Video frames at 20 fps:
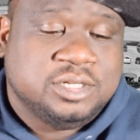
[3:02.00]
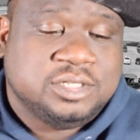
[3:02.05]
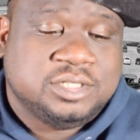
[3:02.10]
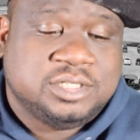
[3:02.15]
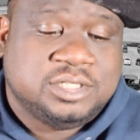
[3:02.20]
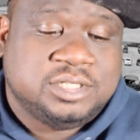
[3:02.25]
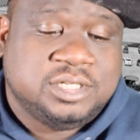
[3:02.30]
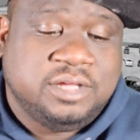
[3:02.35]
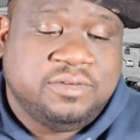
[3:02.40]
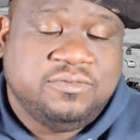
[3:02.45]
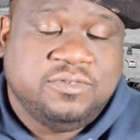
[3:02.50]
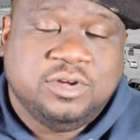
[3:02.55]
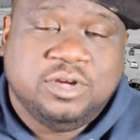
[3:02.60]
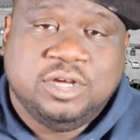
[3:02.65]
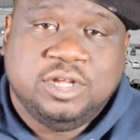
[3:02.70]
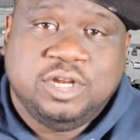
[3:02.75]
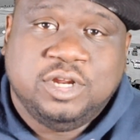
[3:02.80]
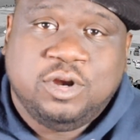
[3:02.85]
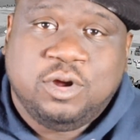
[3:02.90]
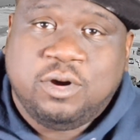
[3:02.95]

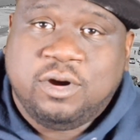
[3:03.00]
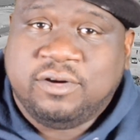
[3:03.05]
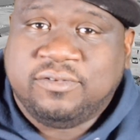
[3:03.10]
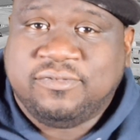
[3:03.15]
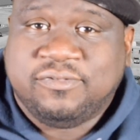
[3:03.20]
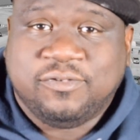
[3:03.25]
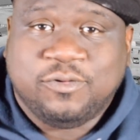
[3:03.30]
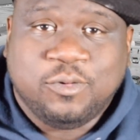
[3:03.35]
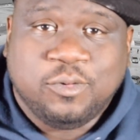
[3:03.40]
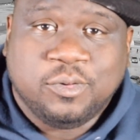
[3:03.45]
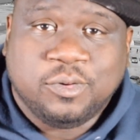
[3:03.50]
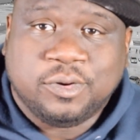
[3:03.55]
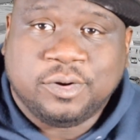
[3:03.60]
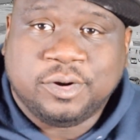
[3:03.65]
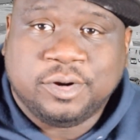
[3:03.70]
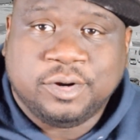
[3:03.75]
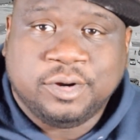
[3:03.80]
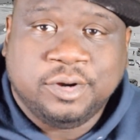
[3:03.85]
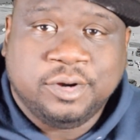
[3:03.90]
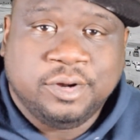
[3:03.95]
700
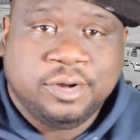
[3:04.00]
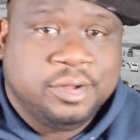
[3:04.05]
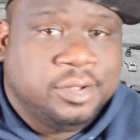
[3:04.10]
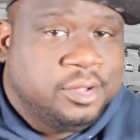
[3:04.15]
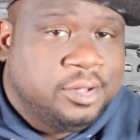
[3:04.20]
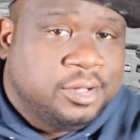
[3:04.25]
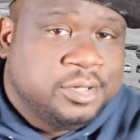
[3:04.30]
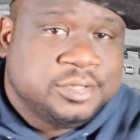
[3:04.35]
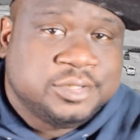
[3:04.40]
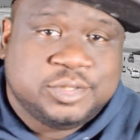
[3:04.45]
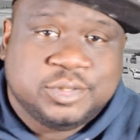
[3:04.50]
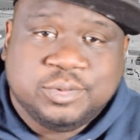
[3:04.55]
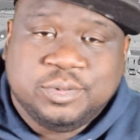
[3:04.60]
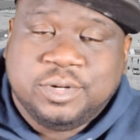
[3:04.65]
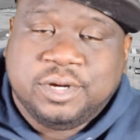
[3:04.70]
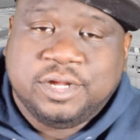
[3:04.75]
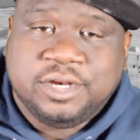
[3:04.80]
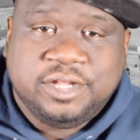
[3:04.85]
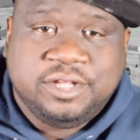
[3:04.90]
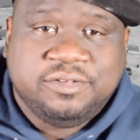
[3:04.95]
R4,
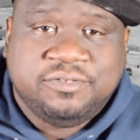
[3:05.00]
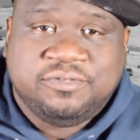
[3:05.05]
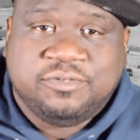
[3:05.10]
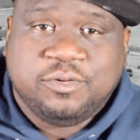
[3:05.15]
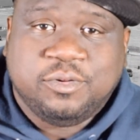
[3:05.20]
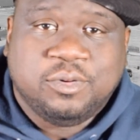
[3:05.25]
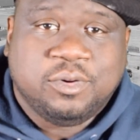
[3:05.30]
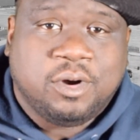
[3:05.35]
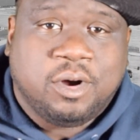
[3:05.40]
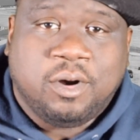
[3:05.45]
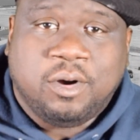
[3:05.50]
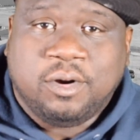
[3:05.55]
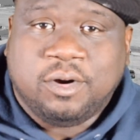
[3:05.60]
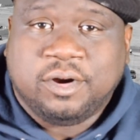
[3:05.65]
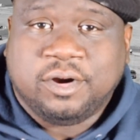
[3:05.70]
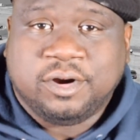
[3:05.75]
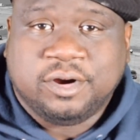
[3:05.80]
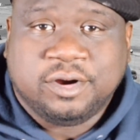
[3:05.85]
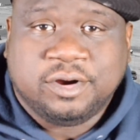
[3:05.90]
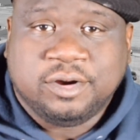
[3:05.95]
200
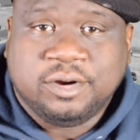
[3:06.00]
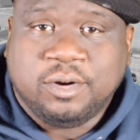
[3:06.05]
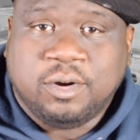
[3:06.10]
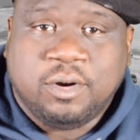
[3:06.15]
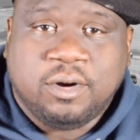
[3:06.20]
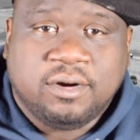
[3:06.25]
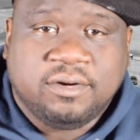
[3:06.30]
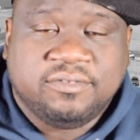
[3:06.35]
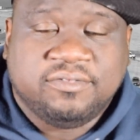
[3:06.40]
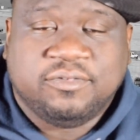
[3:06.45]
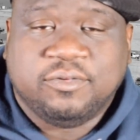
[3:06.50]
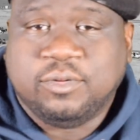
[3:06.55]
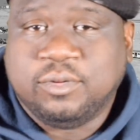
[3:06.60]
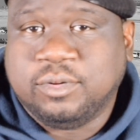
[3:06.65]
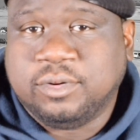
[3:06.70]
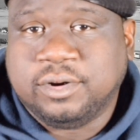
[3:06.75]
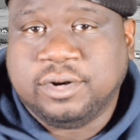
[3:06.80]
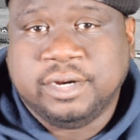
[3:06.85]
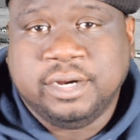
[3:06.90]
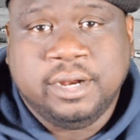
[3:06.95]
4R,
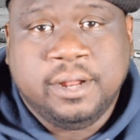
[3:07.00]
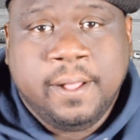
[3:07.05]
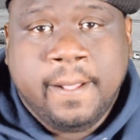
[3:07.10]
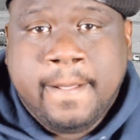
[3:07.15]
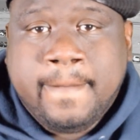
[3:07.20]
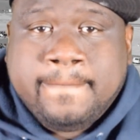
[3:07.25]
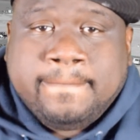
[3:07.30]
R4.